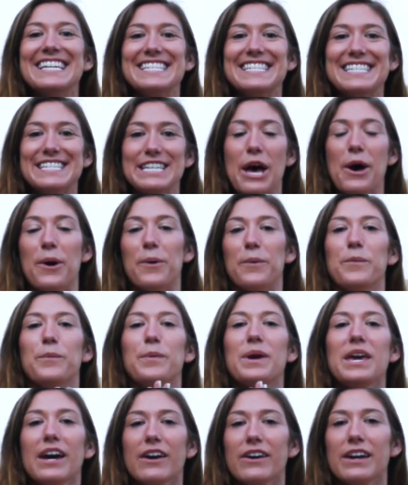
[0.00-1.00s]
So
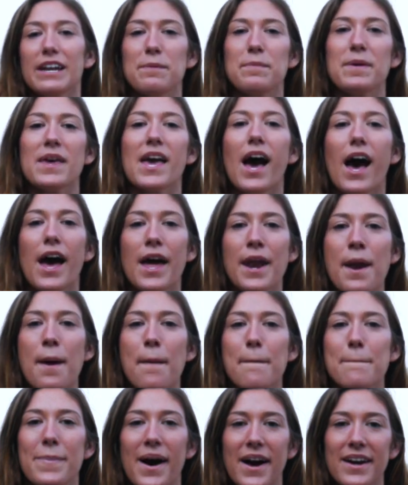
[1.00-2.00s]
we are going to be
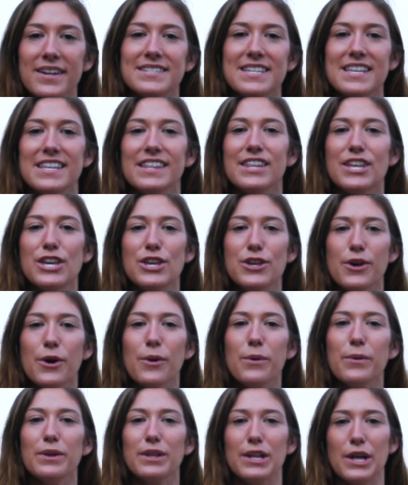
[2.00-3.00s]
unboxing the
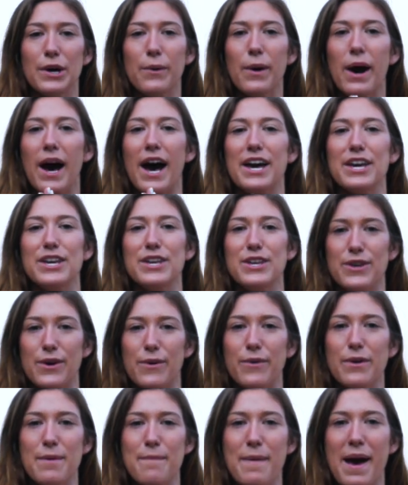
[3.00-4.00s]
YOLOHA
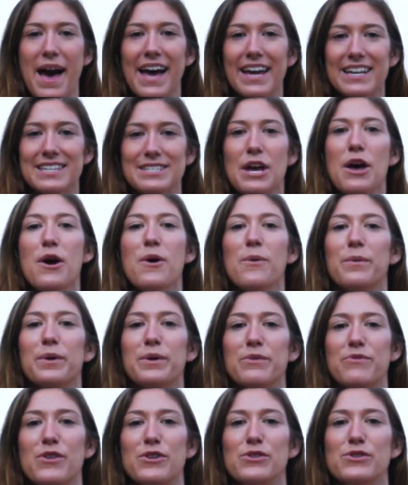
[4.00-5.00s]
Yoga Mat, one
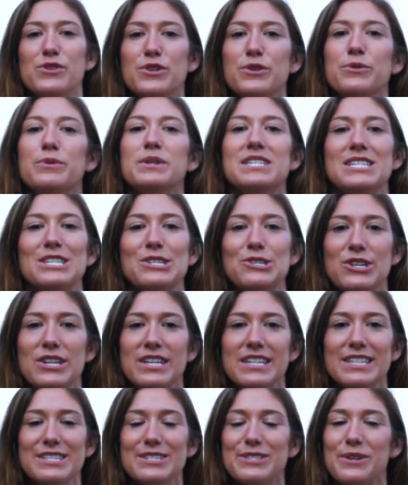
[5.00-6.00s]
of their new
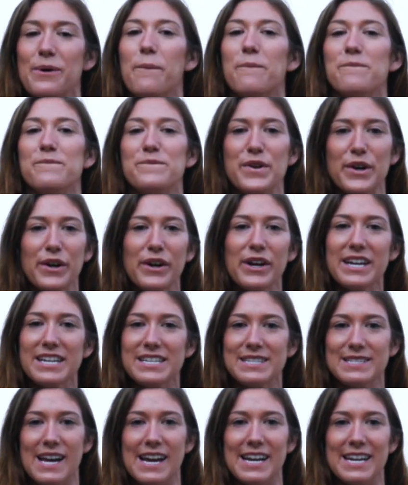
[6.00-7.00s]
additions, so I'm very
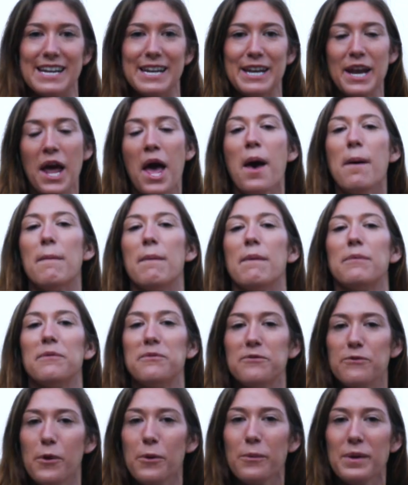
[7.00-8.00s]
excited. But
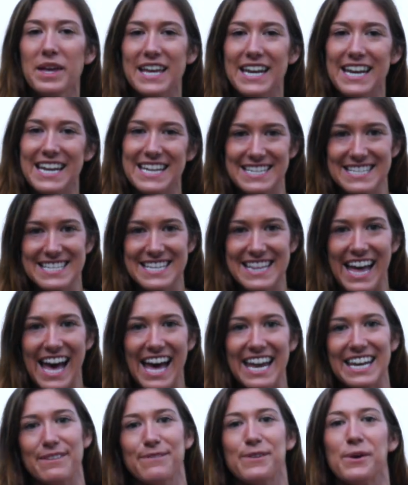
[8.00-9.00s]
before we get into
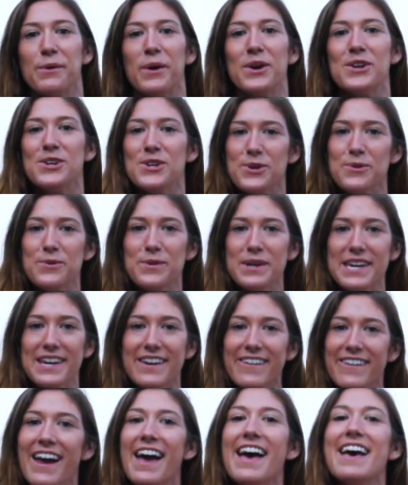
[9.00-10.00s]
that, if you are new
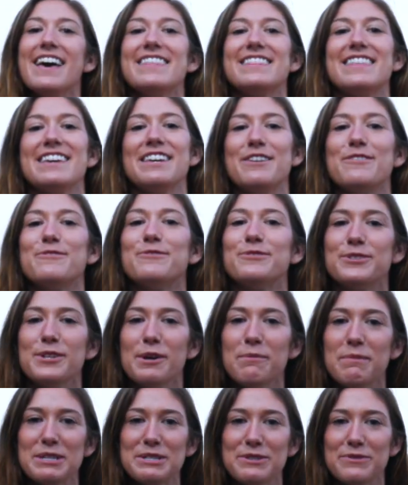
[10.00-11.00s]
here, thank you so
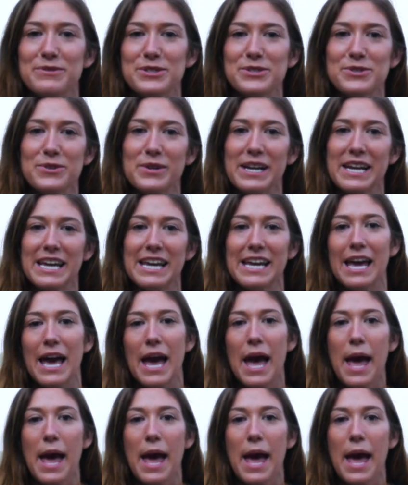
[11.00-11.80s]
much for joining